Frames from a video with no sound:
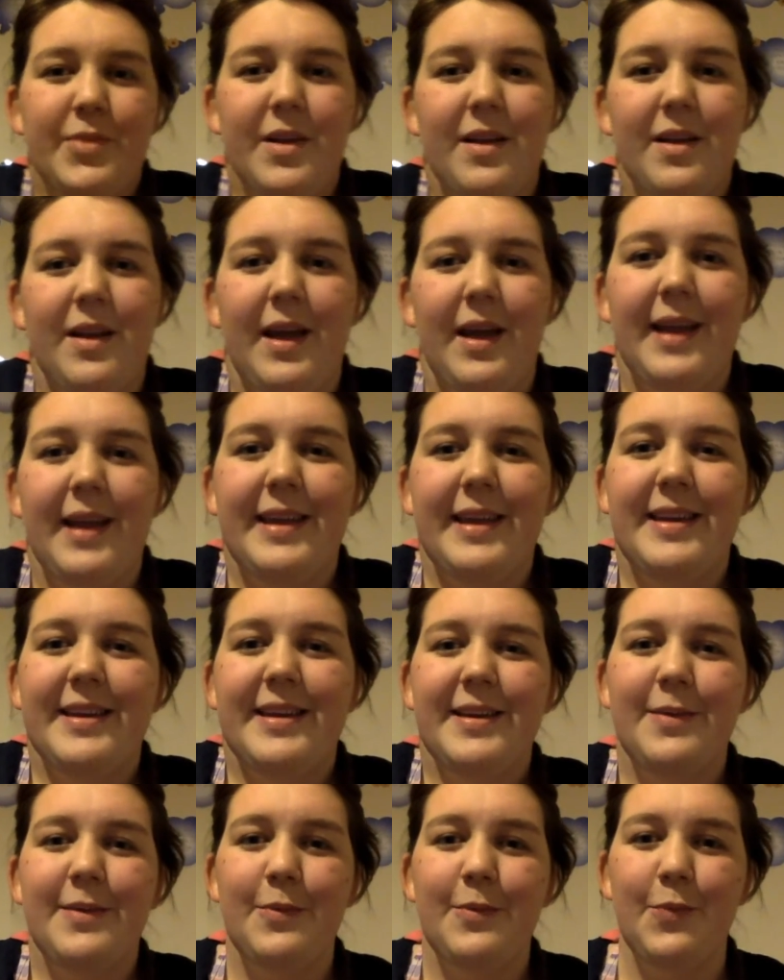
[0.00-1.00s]
like,
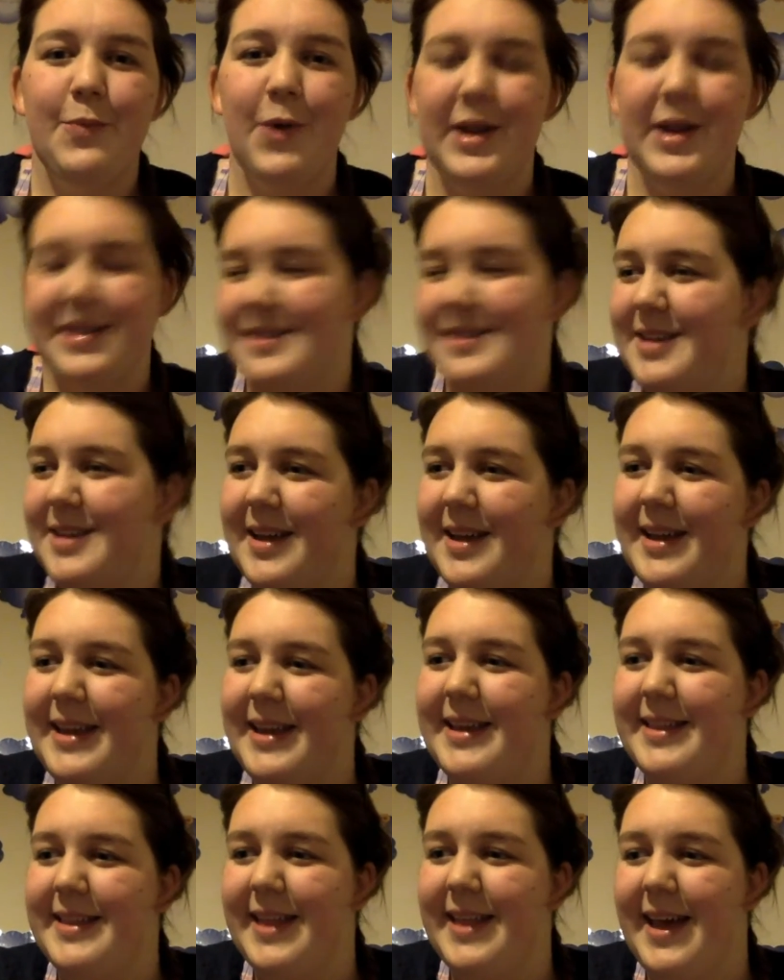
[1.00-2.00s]
what it's
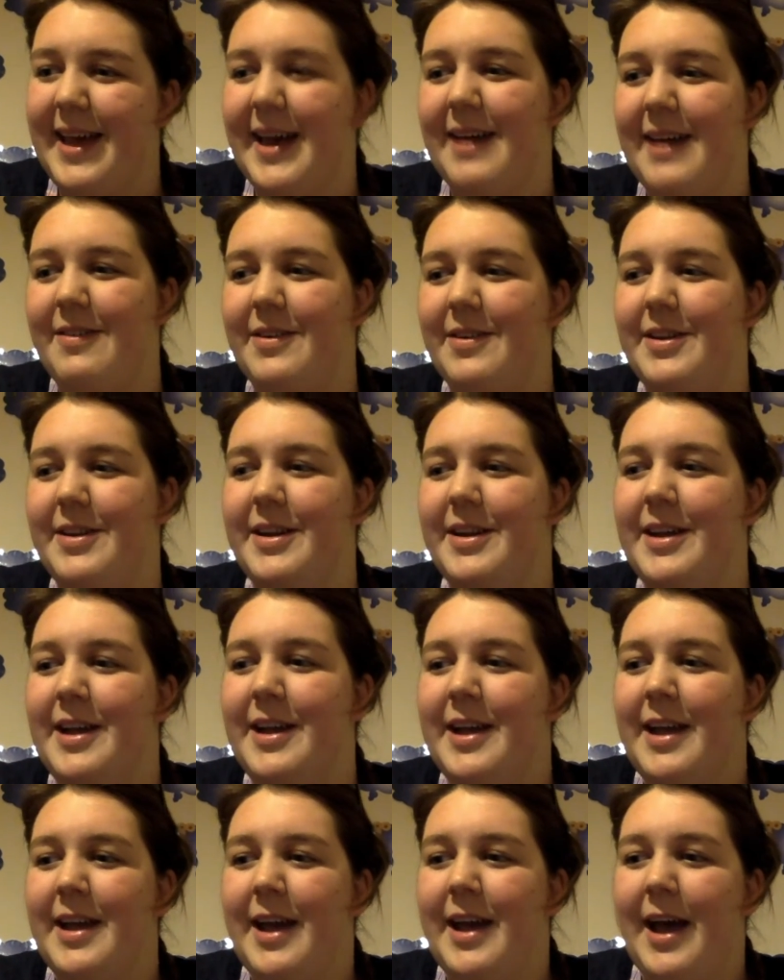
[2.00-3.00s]
like there.
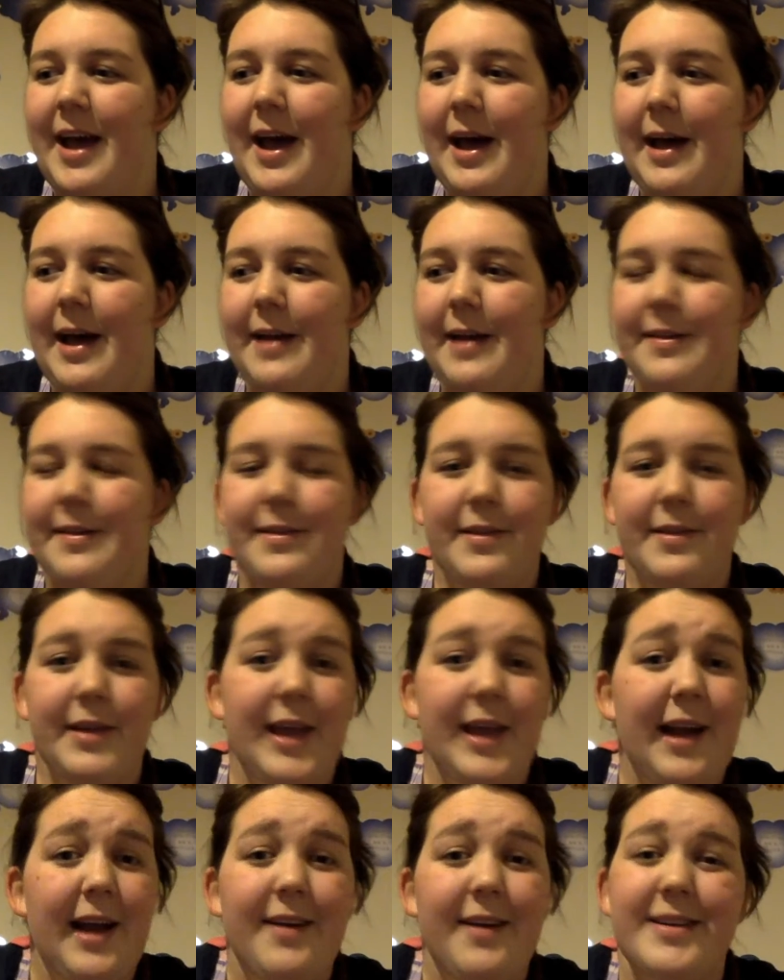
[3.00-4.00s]
And the
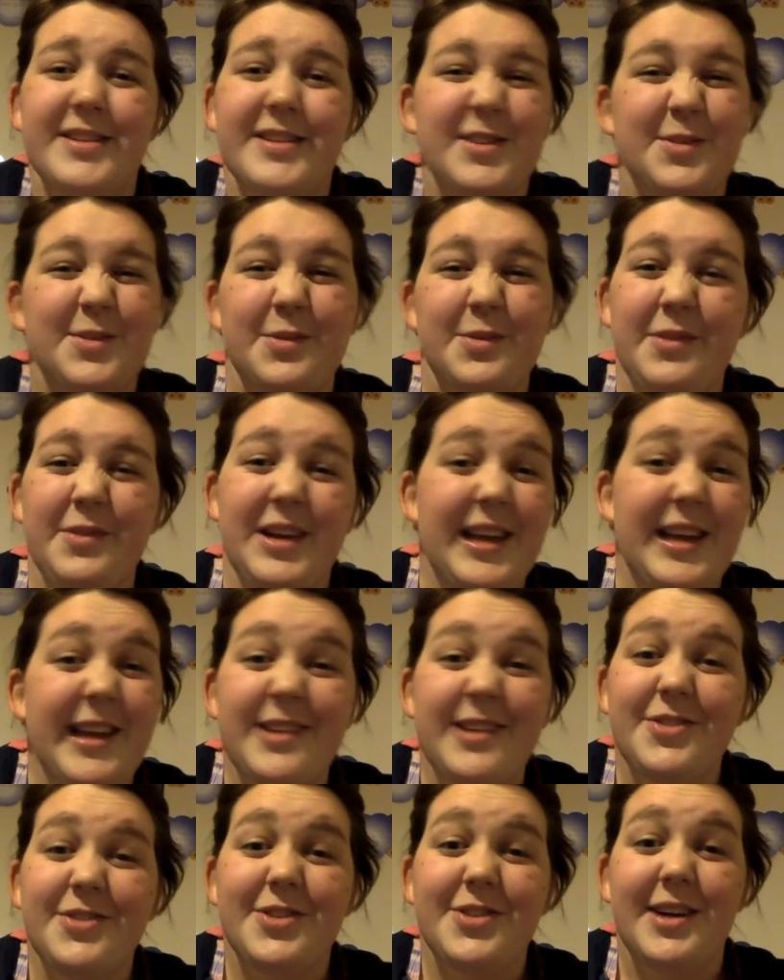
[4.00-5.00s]
characters were really
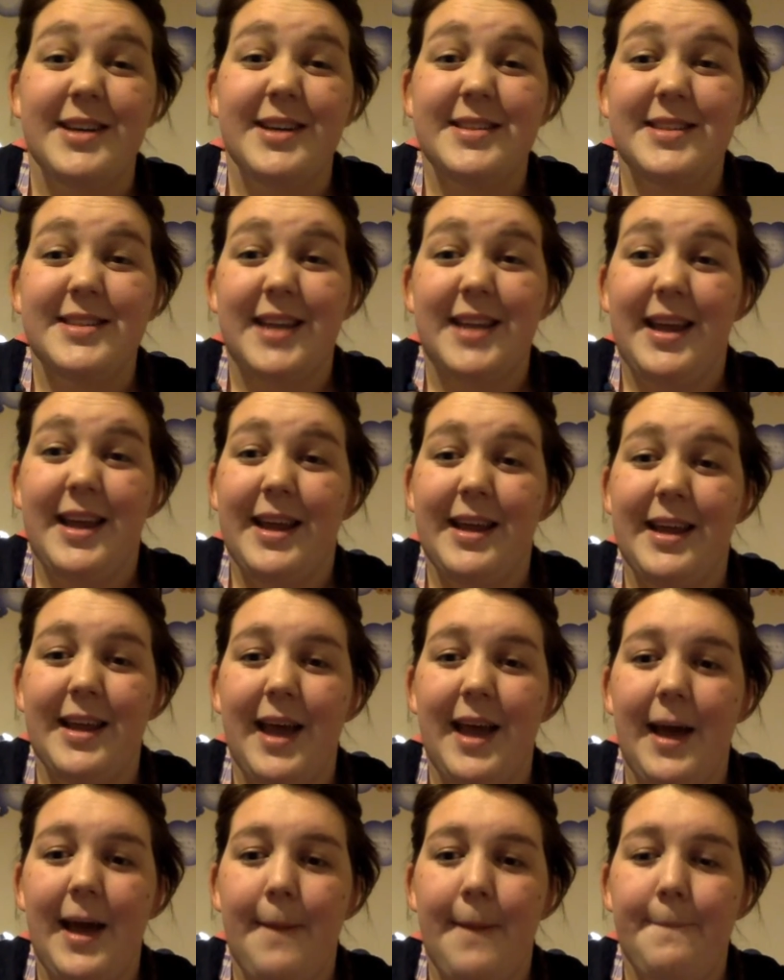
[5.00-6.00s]
interesting.
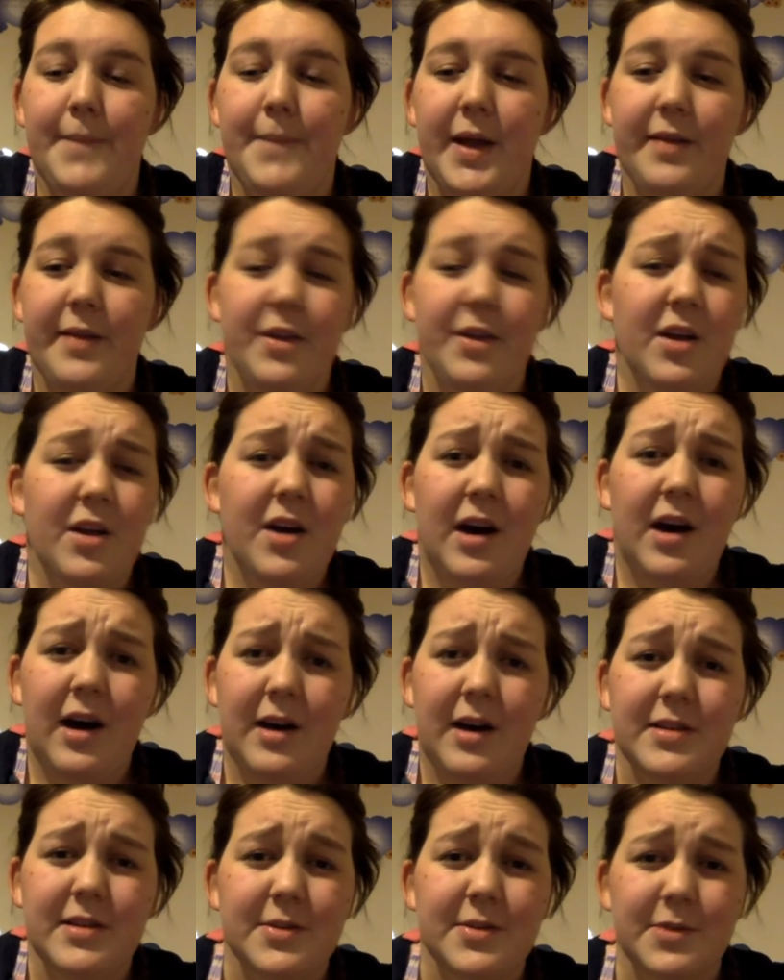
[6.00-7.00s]
And the
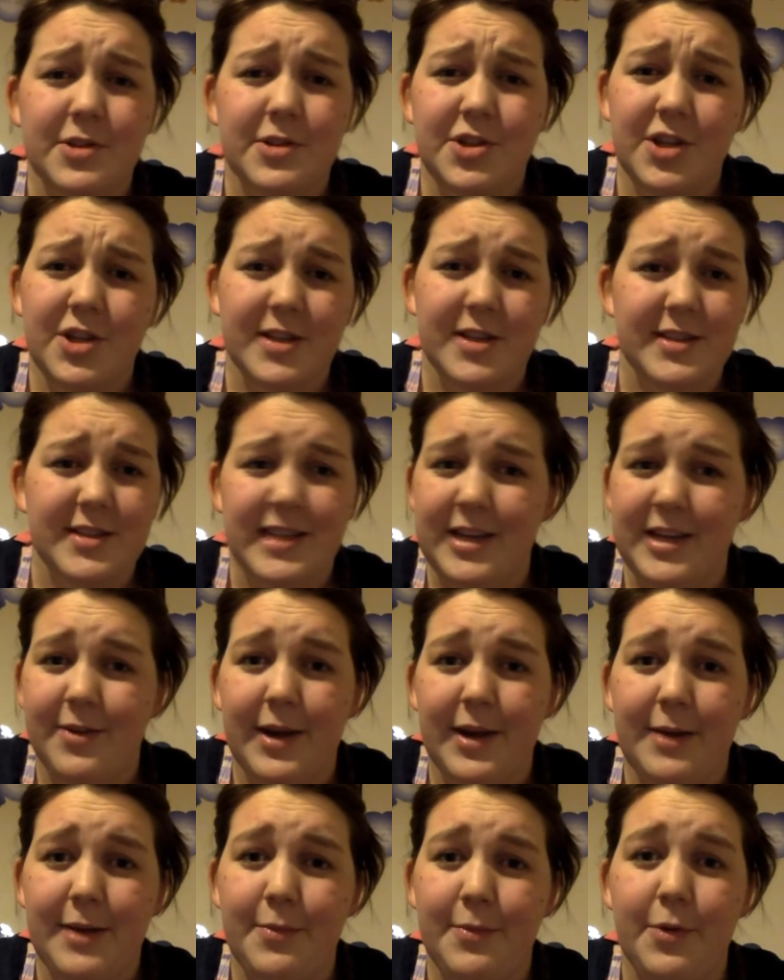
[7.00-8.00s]
cast were just
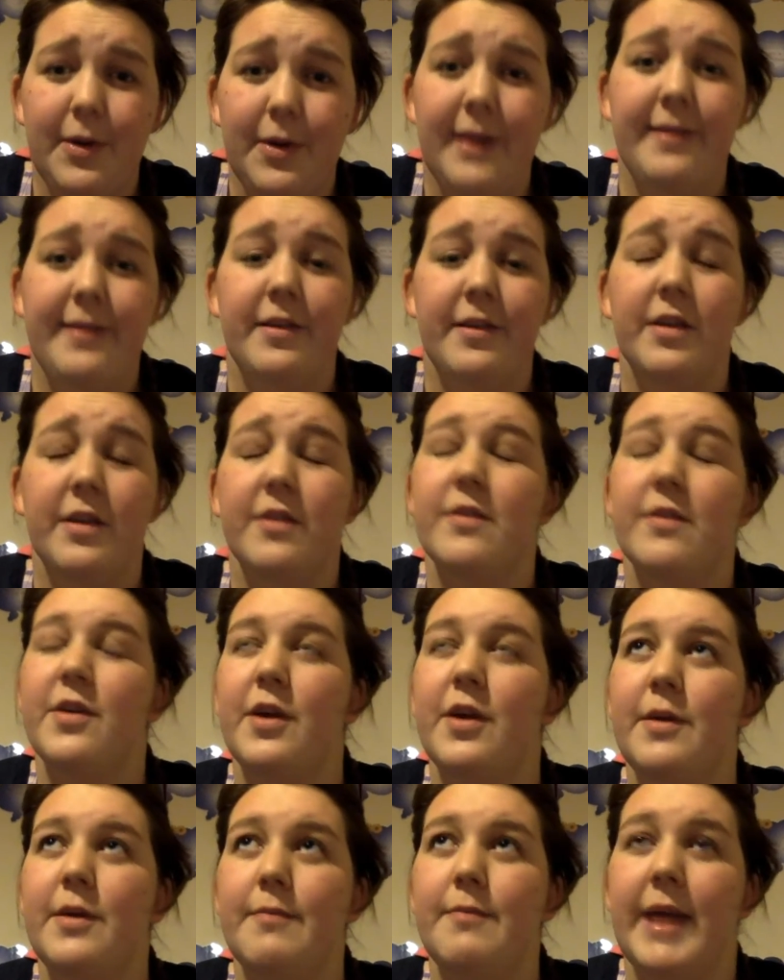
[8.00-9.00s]
incredible. And the
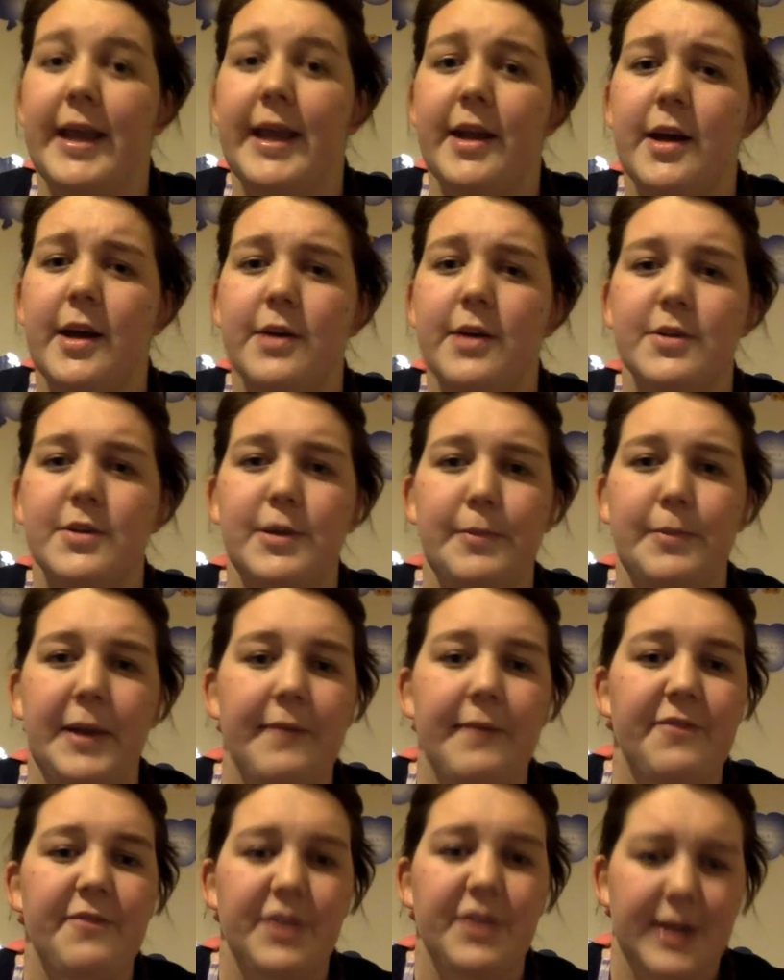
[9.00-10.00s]
two main girls who
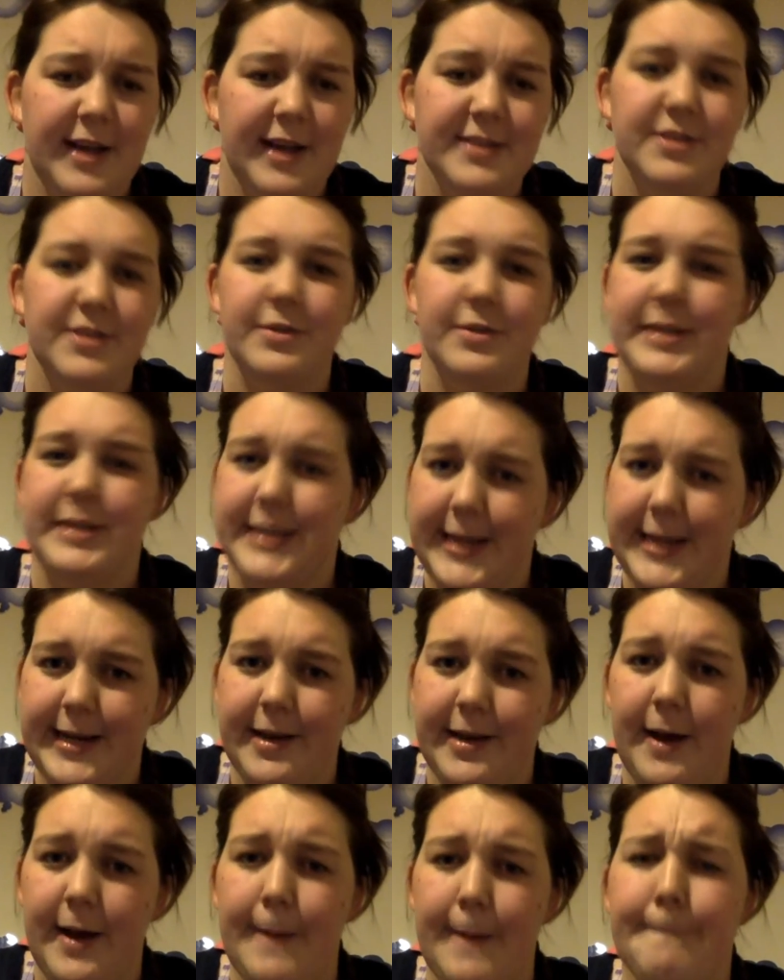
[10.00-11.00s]
played Vanessa and
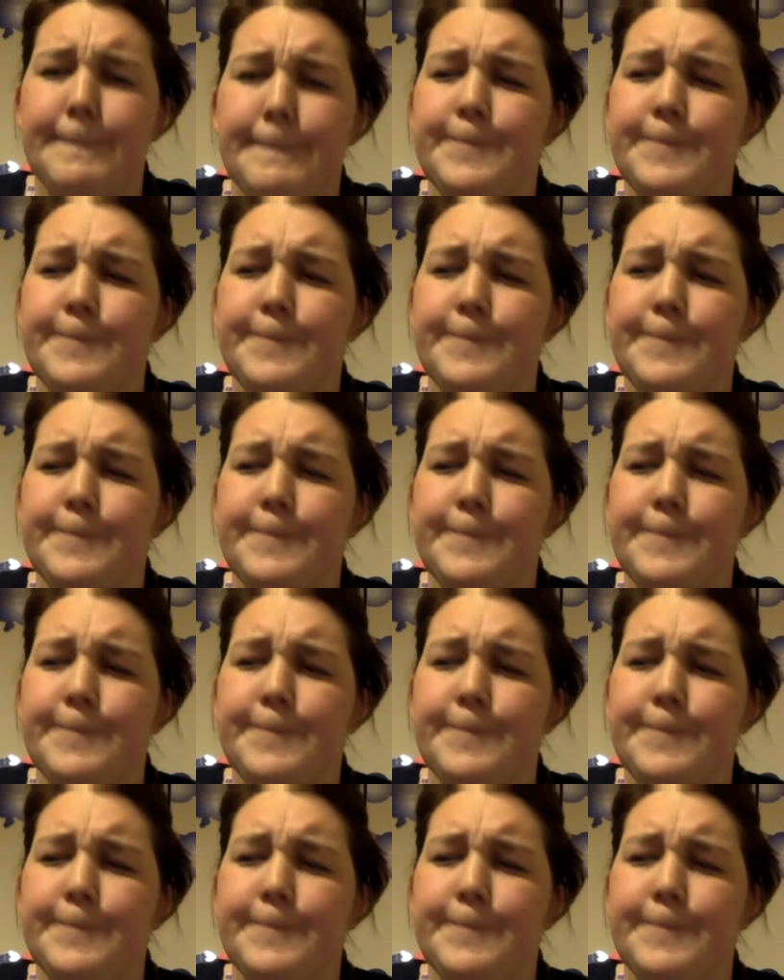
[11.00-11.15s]
Nina